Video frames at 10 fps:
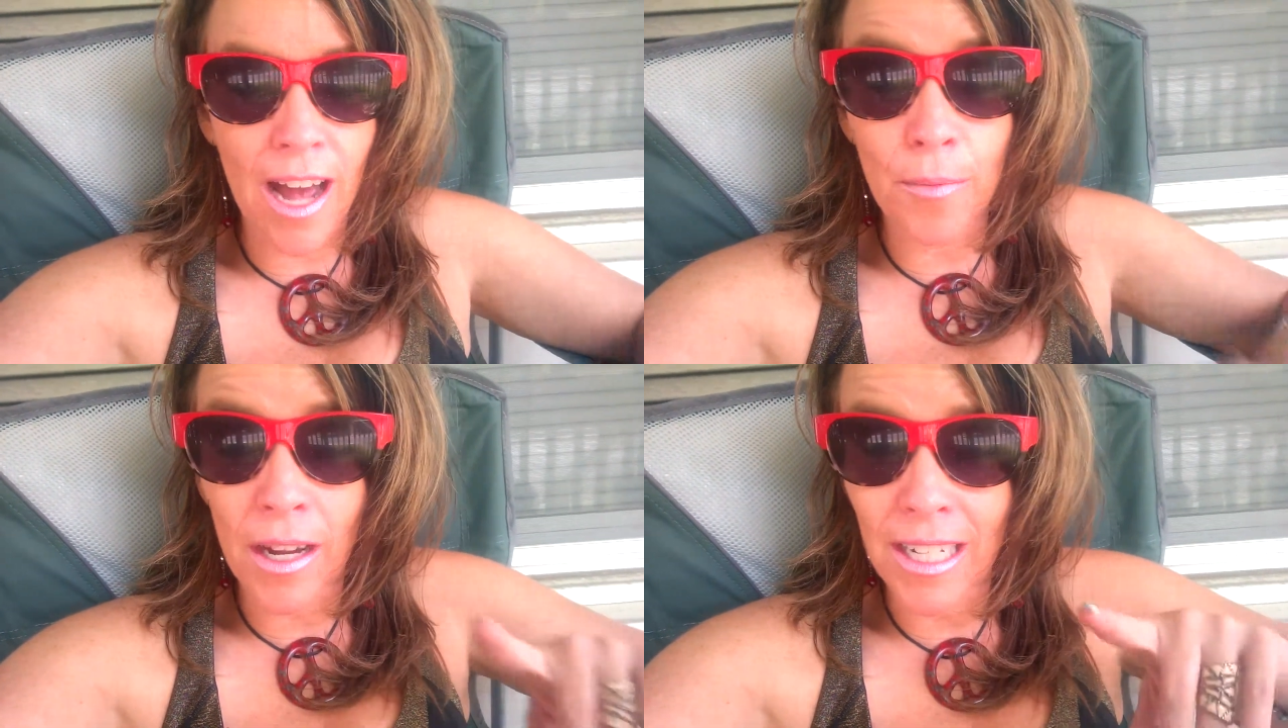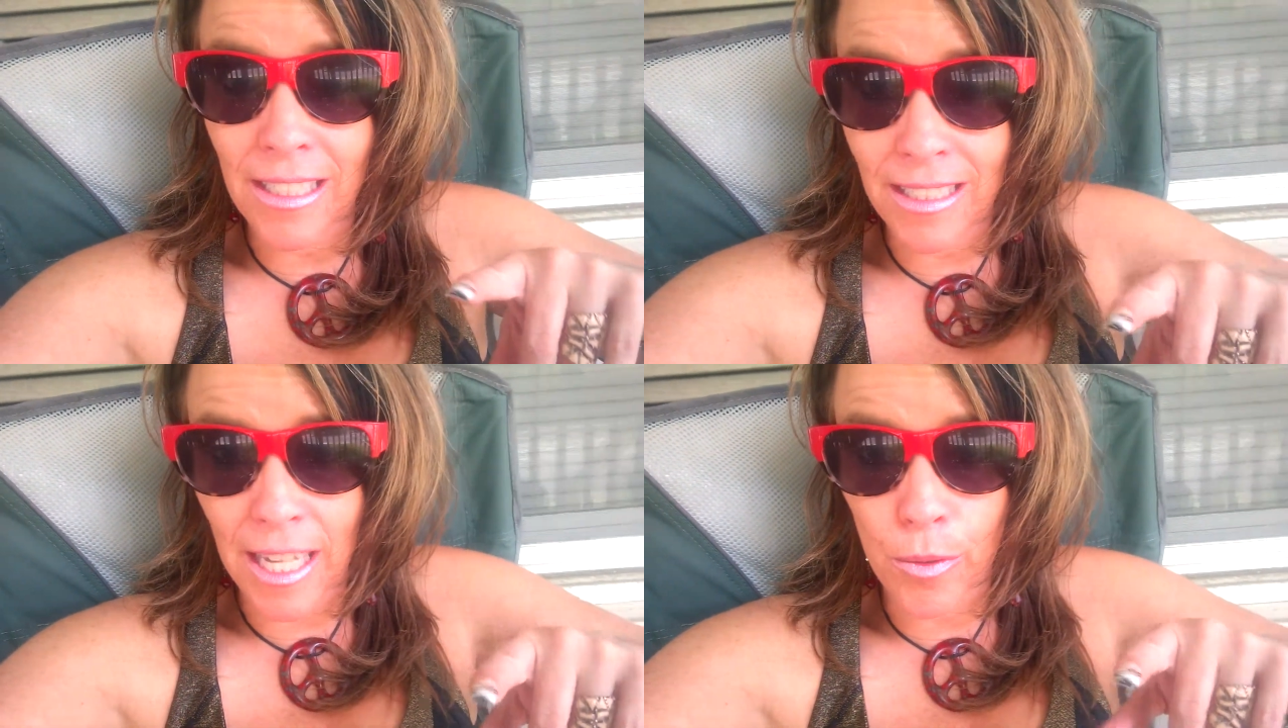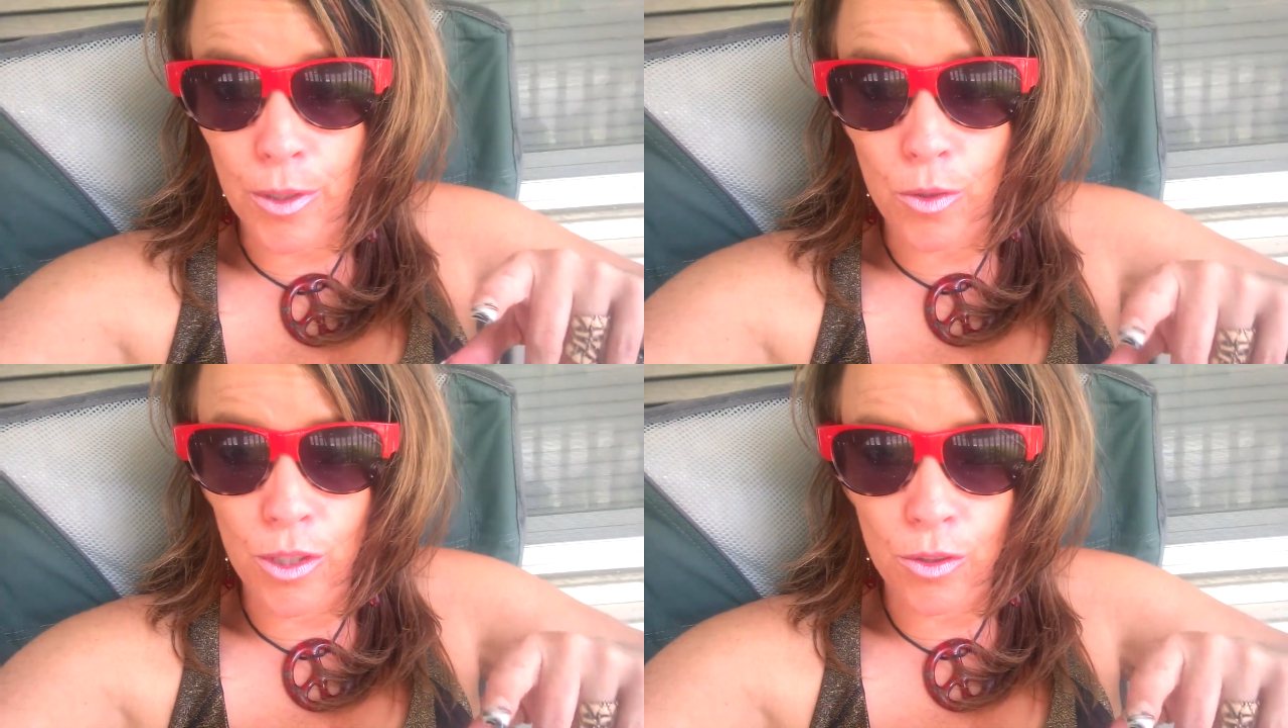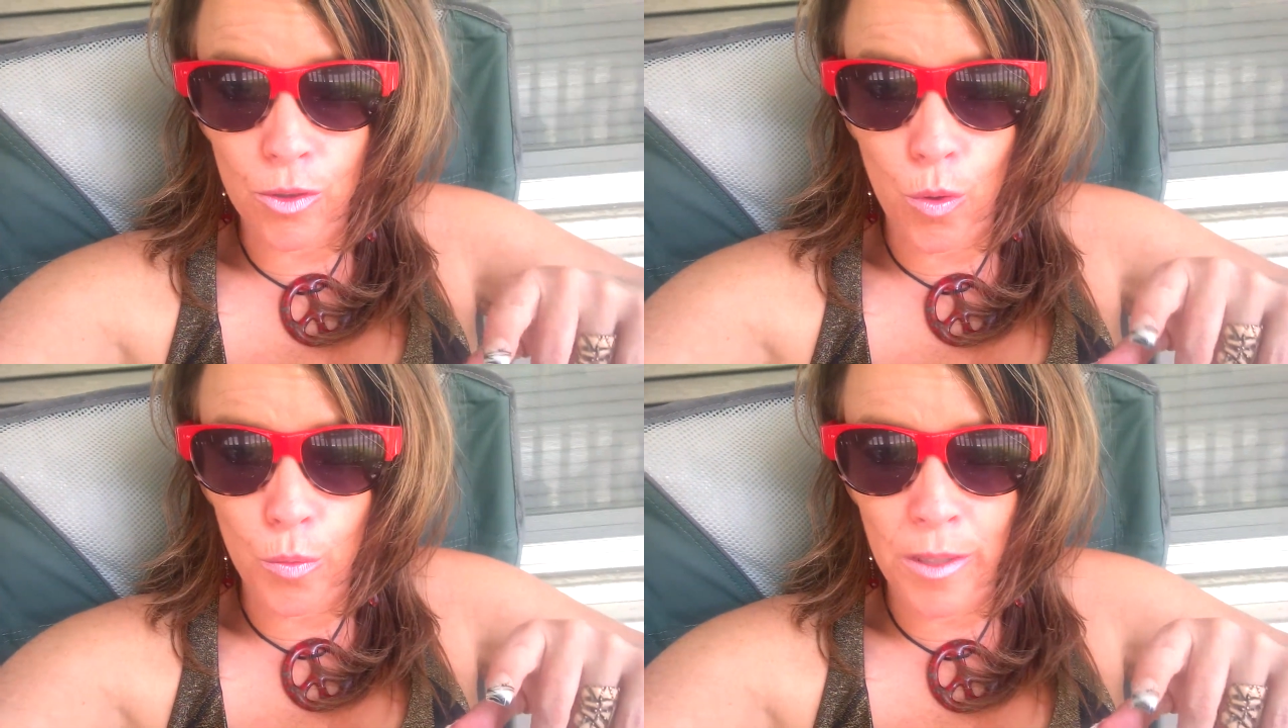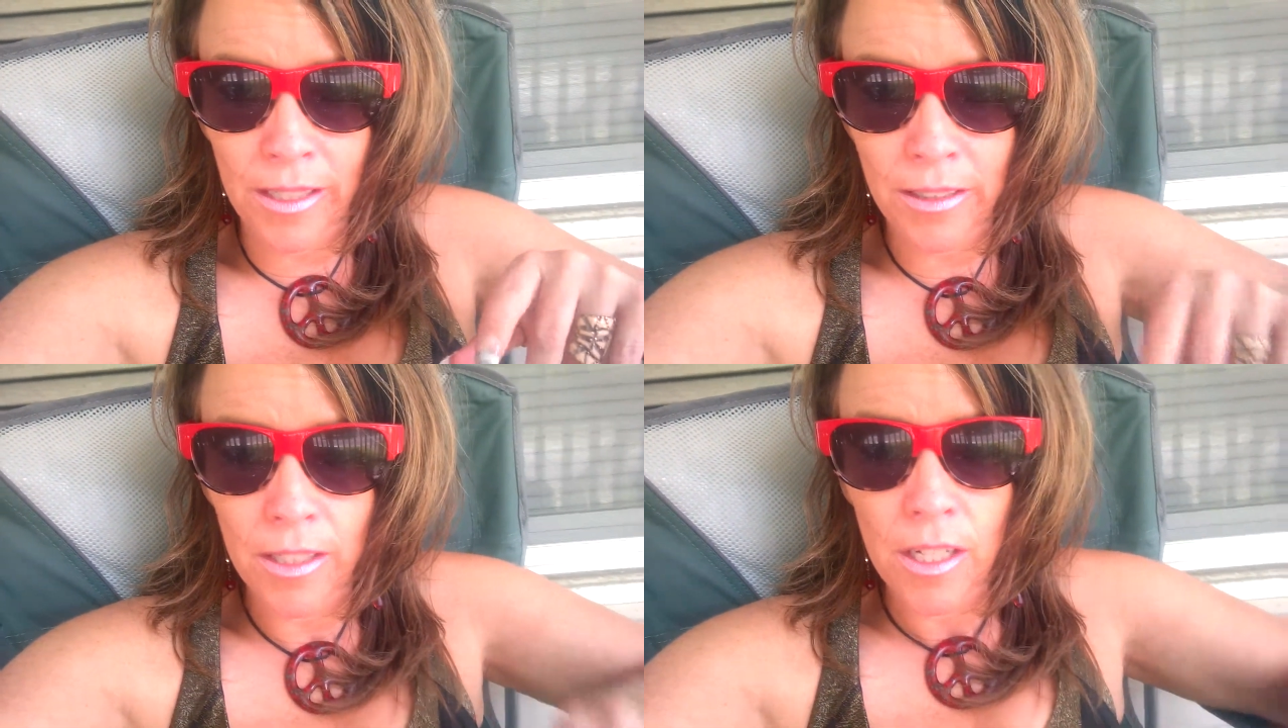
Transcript: I'm not going to say what you just told me,